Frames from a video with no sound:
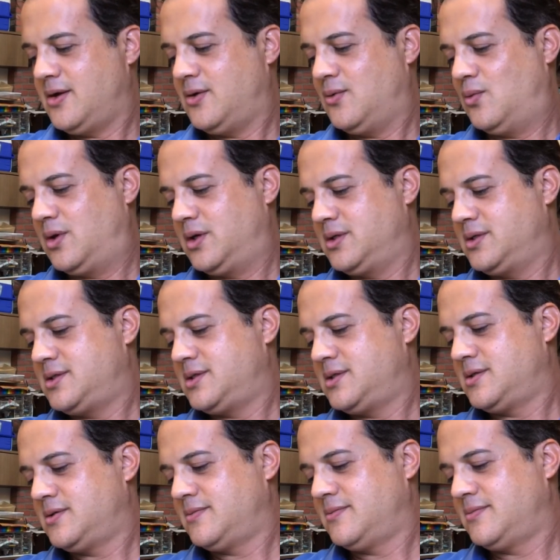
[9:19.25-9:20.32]
was
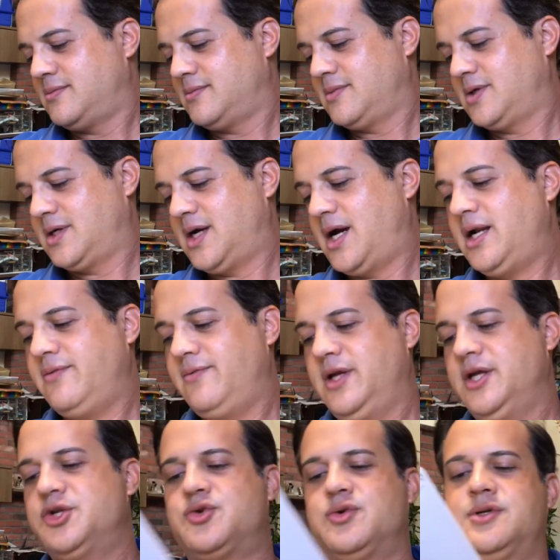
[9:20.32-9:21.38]
kind of
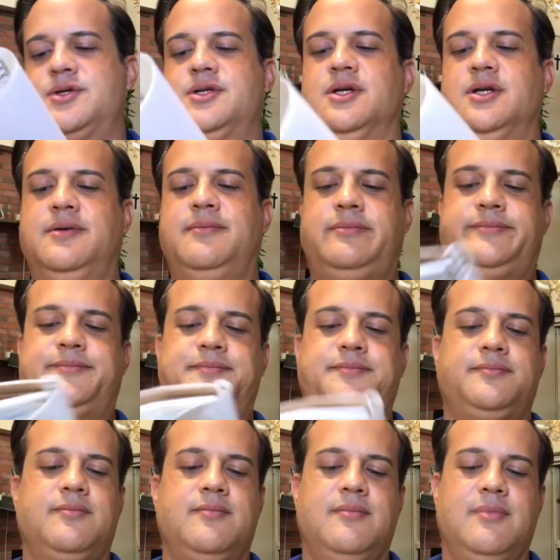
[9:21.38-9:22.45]
interested,
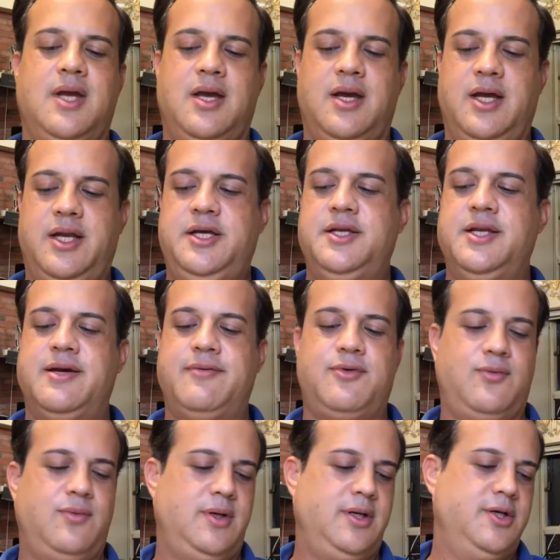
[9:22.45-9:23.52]
and he'd never
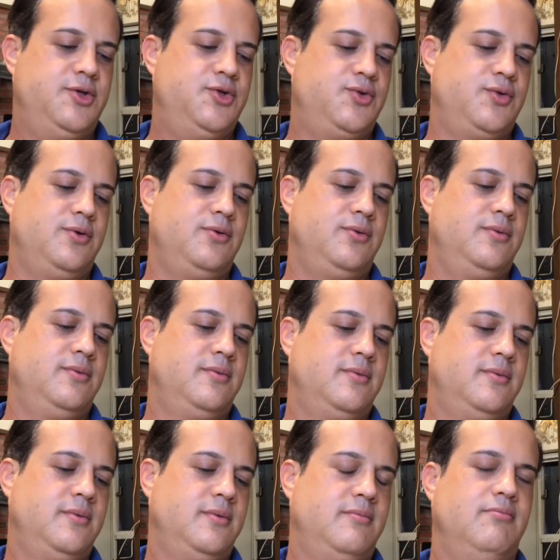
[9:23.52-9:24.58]
really drew
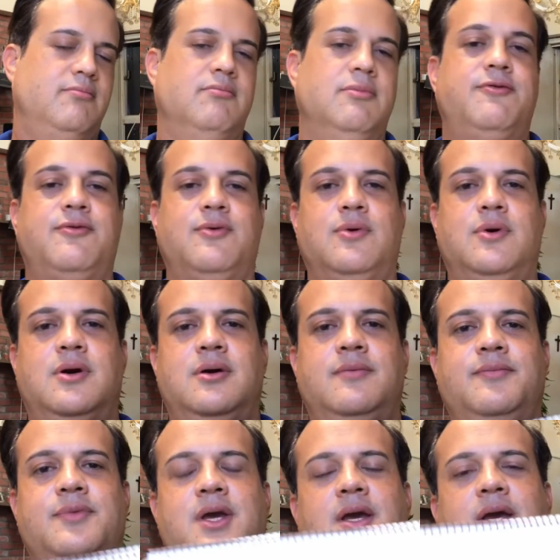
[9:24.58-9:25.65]
before.
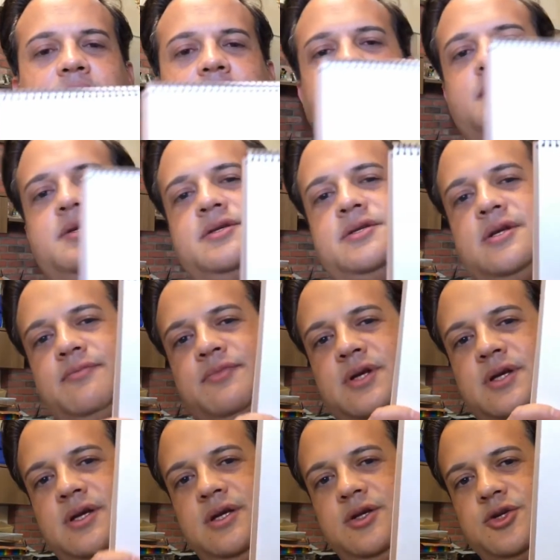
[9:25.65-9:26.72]
And this is something
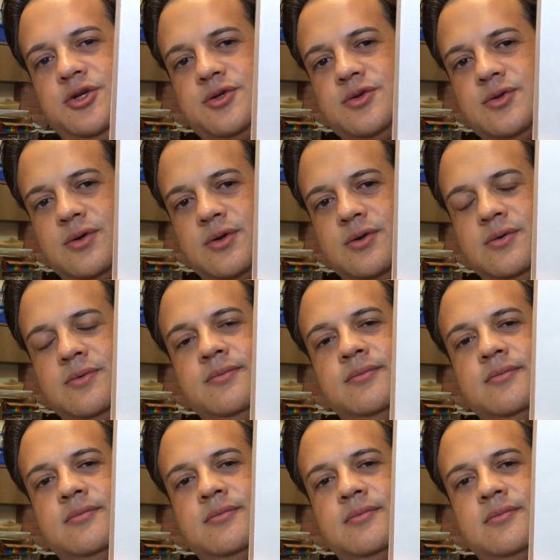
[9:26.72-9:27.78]
he just drew
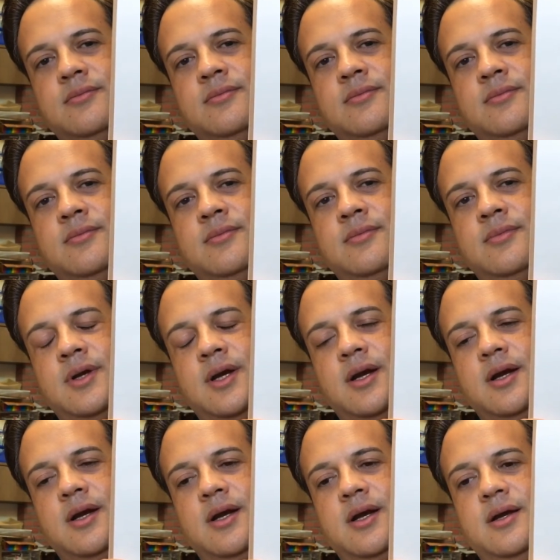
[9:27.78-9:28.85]

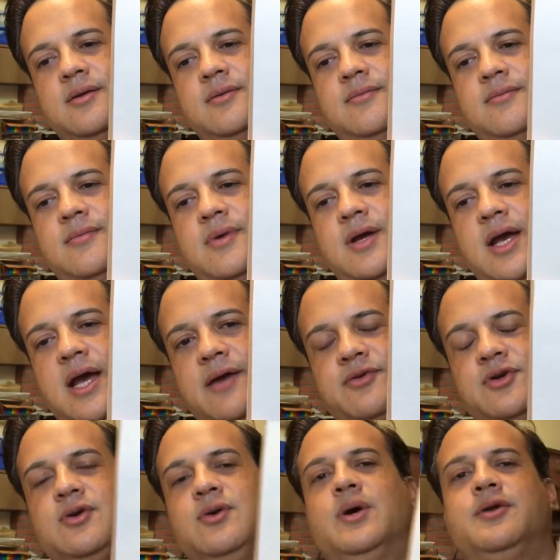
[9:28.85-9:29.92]
after
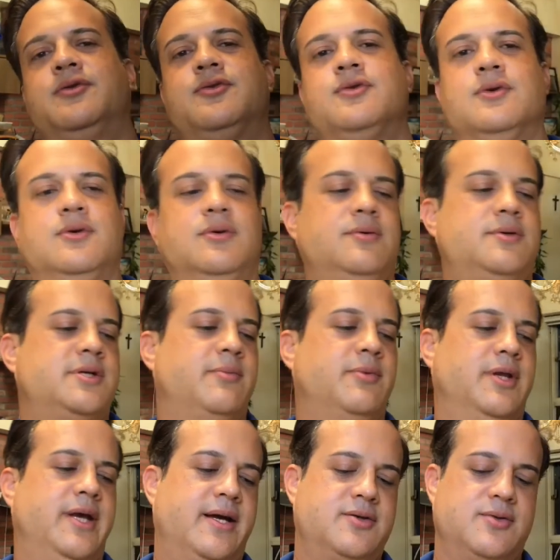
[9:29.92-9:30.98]
going through some
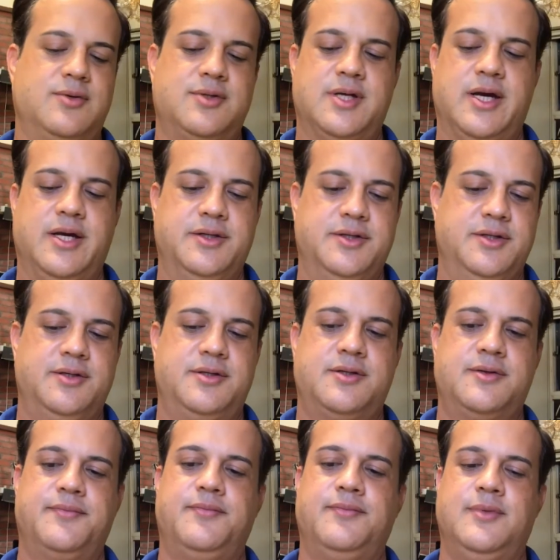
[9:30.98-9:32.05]
of the exercises.
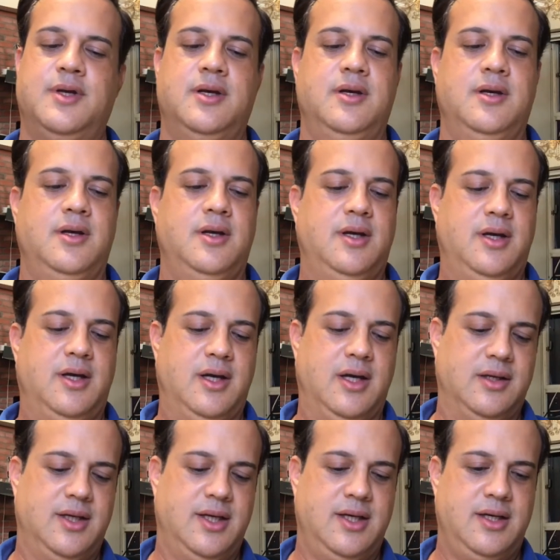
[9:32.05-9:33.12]

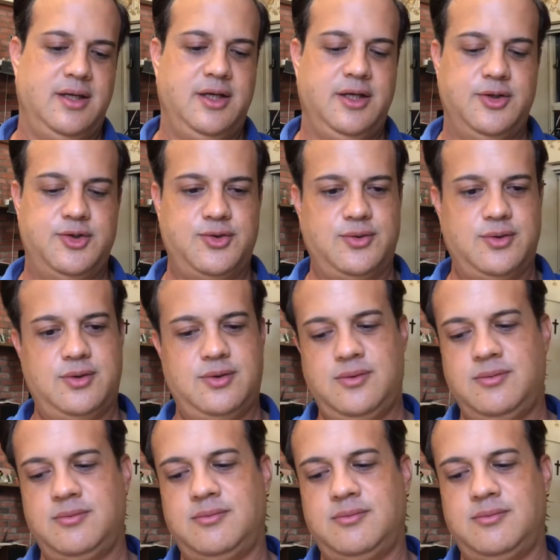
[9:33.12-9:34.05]
And then he drew